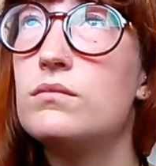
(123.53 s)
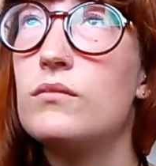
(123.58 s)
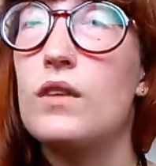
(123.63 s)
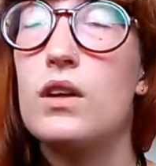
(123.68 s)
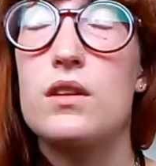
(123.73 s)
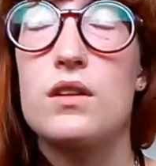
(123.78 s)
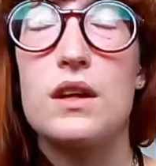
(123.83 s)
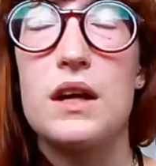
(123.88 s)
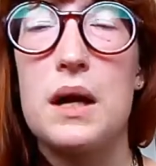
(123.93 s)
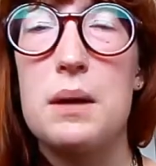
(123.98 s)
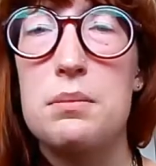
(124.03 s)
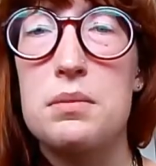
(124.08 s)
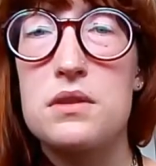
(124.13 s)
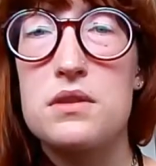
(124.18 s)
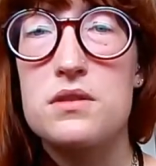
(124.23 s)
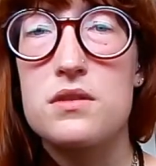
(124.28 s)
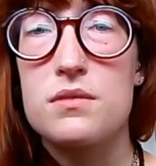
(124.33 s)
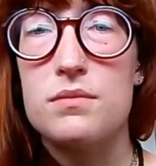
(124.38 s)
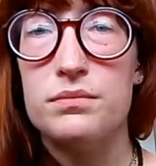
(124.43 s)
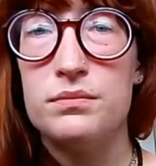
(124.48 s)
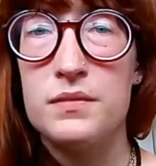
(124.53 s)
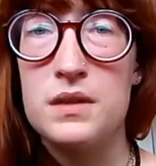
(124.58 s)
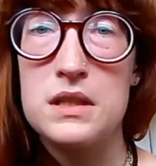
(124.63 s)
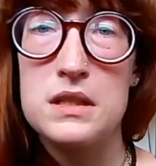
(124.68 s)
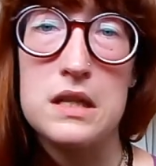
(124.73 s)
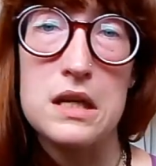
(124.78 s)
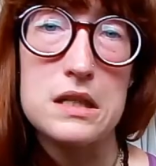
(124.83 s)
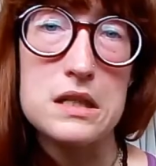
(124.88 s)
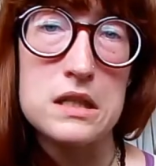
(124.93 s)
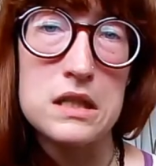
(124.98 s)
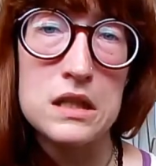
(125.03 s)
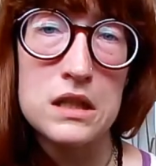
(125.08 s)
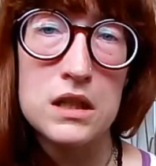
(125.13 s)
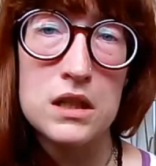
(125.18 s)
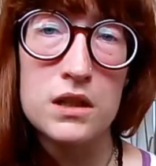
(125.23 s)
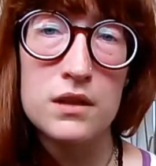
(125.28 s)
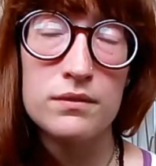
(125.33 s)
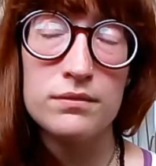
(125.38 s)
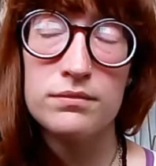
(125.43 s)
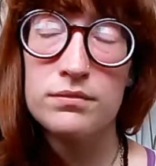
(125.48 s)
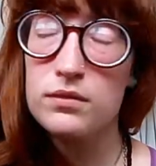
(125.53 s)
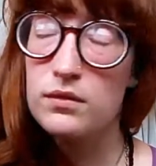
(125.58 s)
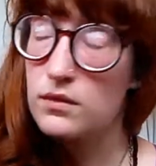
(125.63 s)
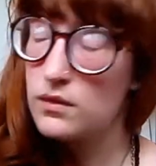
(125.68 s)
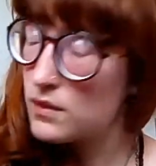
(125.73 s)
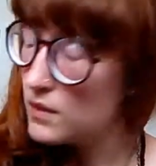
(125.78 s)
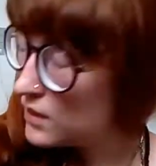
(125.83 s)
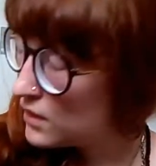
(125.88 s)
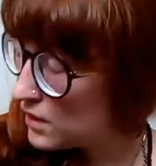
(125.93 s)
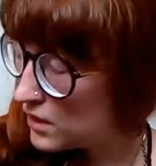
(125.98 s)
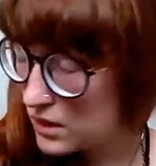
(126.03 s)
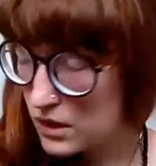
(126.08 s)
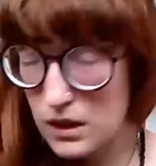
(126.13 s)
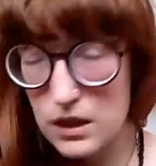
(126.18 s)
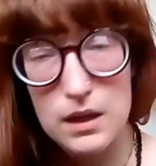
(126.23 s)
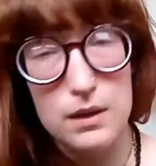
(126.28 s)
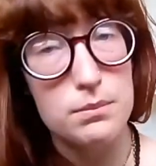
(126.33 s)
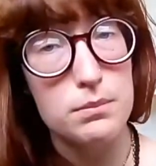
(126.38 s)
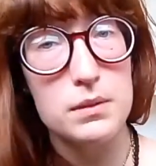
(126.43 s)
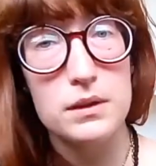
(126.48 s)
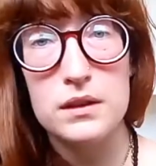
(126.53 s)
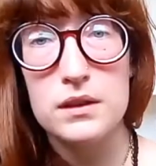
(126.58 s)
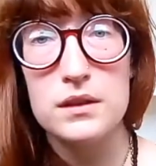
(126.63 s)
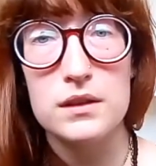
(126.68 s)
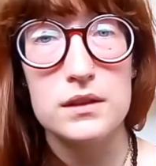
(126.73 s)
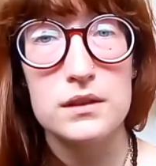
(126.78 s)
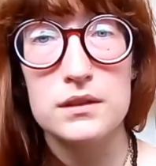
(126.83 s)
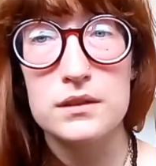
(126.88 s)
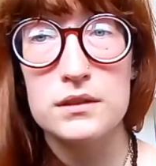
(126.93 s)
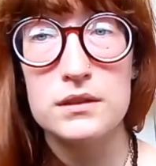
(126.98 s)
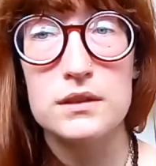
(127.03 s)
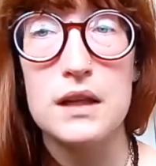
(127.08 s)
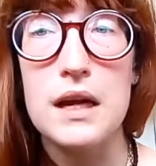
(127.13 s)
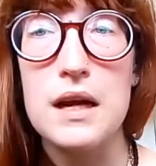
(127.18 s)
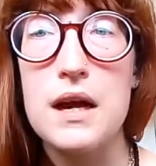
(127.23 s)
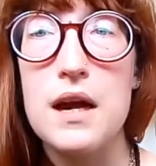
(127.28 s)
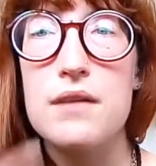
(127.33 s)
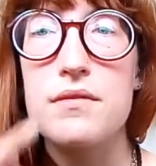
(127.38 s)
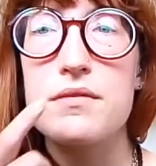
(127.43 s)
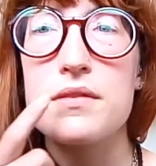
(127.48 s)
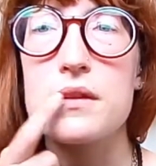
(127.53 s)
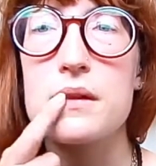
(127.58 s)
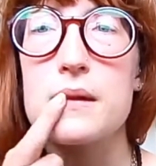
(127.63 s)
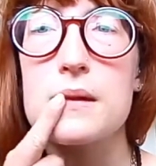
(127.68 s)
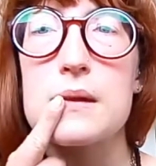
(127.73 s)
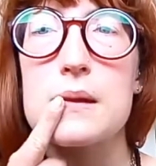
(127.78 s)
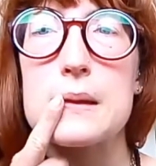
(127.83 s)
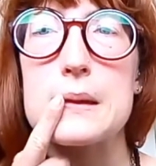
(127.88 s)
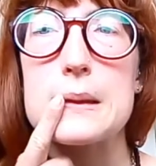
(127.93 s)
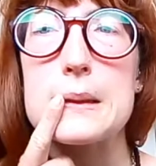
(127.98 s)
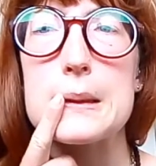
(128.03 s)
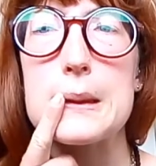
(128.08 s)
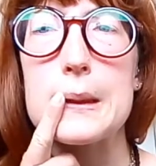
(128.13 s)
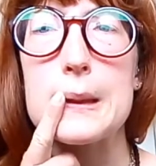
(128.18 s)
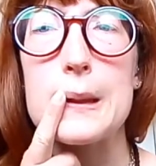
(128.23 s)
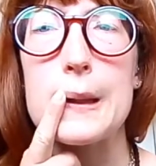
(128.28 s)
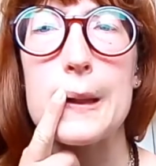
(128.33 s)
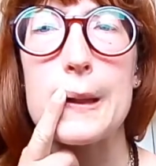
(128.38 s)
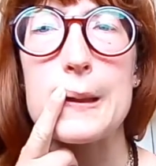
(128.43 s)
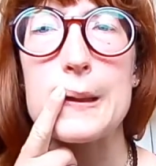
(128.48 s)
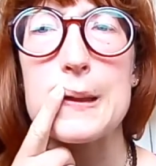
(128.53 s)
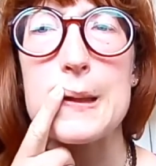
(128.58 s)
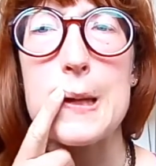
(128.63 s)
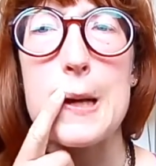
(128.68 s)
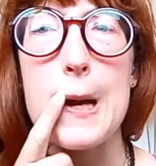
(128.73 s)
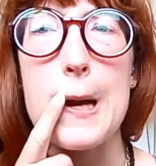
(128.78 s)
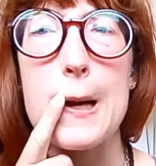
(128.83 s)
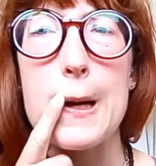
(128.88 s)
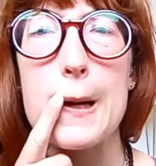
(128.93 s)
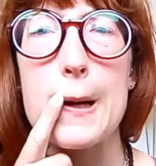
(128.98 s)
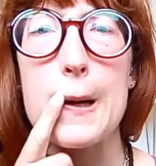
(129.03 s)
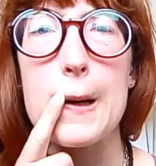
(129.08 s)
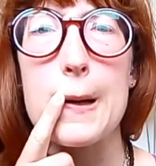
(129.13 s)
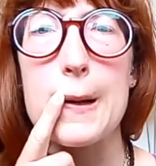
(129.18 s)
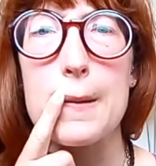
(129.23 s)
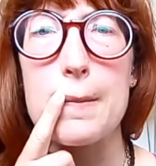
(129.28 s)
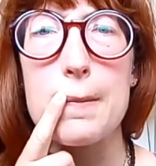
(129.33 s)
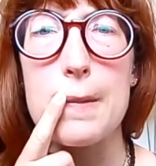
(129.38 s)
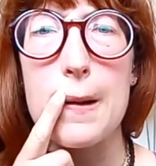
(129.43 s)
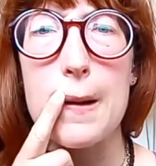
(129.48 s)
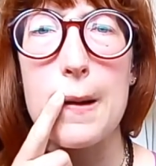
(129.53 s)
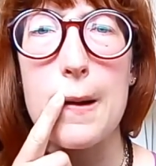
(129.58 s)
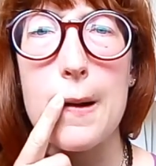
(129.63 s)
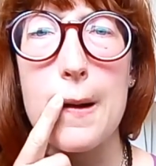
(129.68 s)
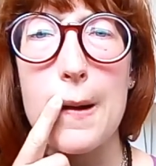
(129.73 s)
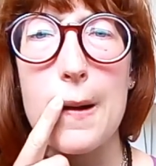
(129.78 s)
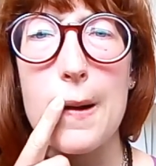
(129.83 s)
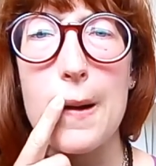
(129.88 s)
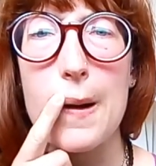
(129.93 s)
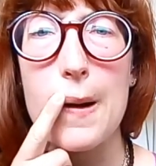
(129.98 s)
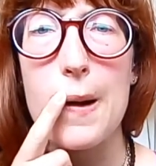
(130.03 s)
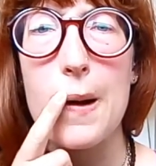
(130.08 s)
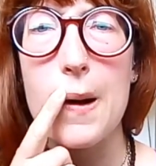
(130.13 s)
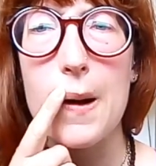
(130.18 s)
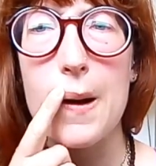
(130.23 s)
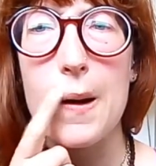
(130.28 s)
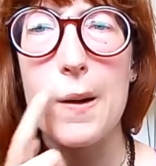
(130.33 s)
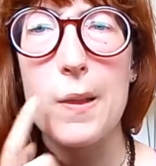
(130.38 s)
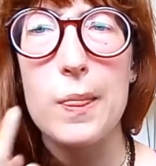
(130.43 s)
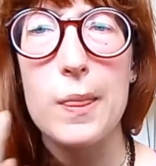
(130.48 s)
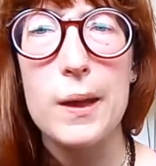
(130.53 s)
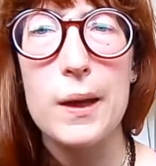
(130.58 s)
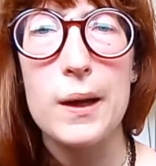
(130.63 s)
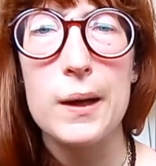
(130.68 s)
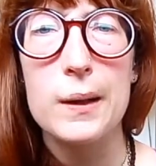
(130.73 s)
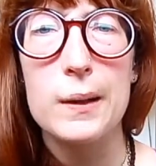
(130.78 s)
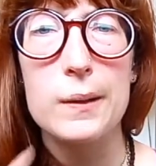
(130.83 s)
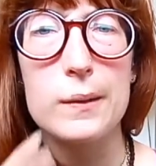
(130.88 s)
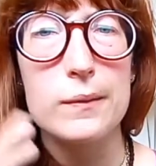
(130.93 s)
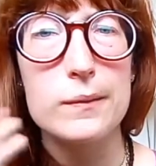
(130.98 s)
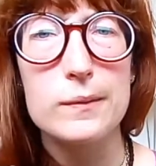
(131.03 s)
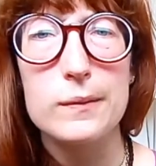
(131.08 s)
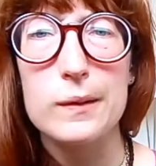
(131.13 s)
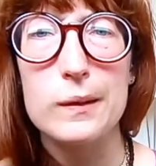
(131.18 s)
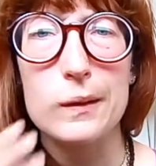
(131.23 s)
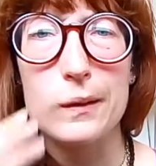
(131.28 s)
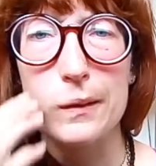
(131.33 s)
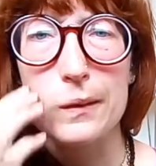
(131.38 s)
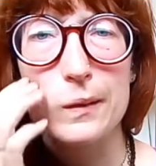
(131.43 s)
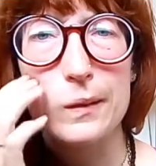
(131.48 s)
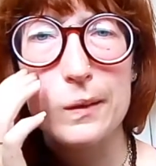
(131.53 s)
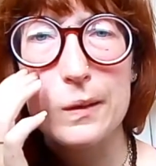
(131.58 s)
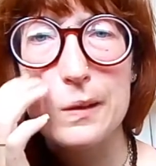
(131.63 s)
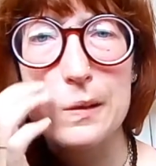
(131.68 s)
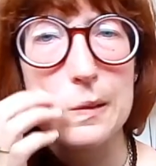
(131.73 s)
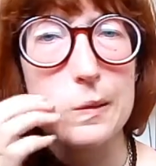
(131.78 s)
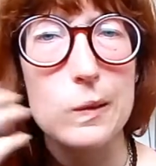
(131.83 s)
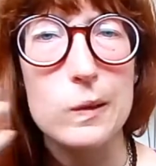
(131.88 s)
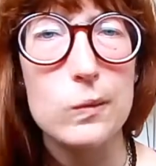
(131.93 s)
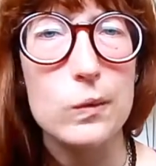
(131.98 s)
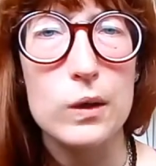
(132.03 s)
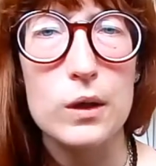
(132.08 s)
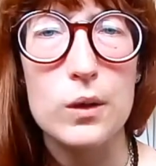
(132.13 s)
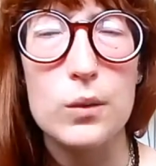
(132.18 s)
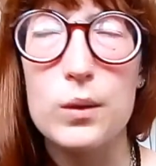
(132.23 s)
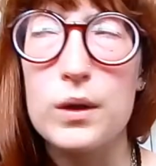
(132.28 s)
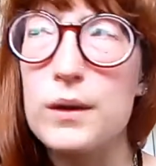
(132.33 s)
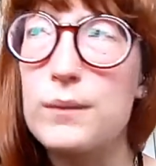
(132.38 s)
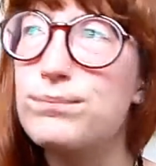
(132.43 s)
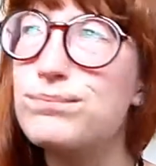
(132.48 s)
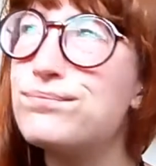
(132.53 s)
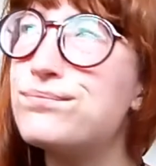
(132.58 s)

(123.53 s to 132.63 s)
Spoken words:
Nothing happens. He starts singing. Nothing happens. I feel like a slight lip thing. Then it went away.